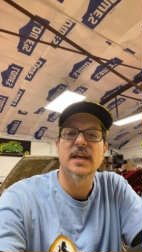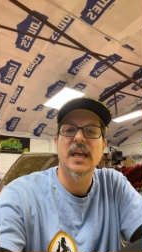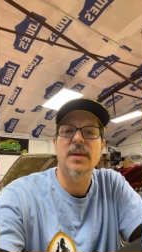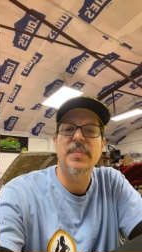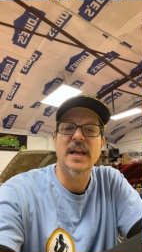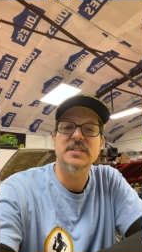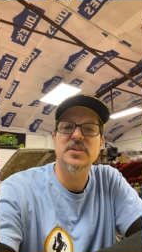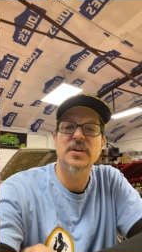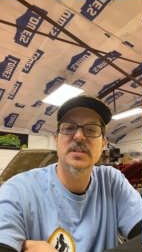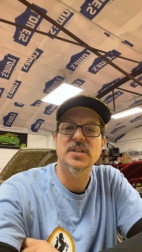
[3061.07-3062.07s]
getting back
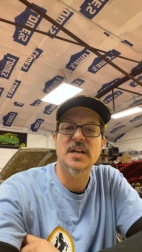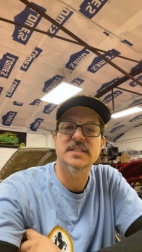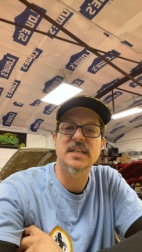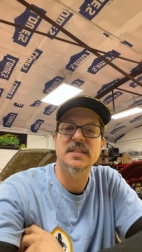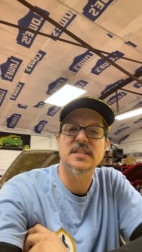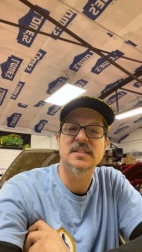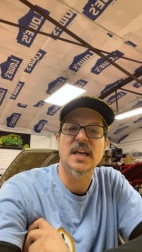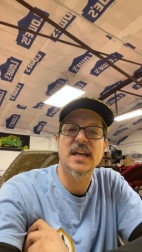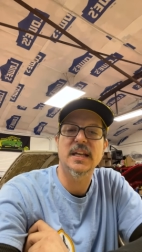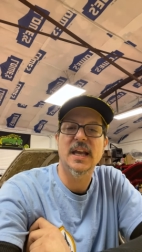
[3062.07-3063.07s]
to it, John says it's an
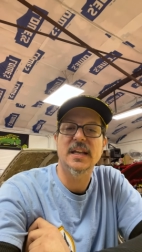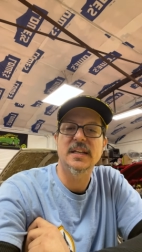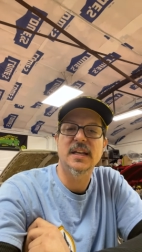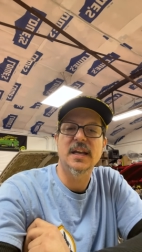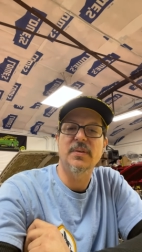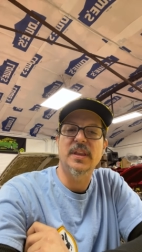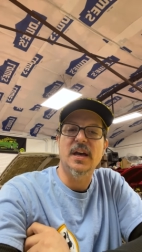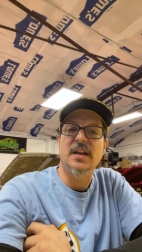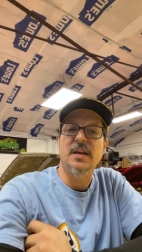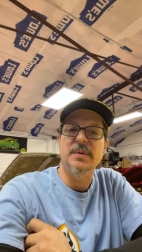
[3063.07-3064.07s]
88 NA
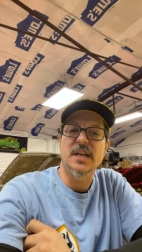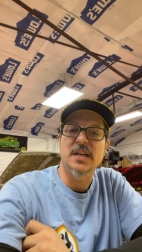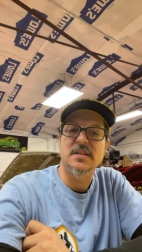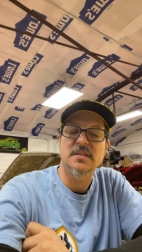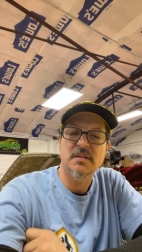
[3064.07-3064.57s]
without ABS.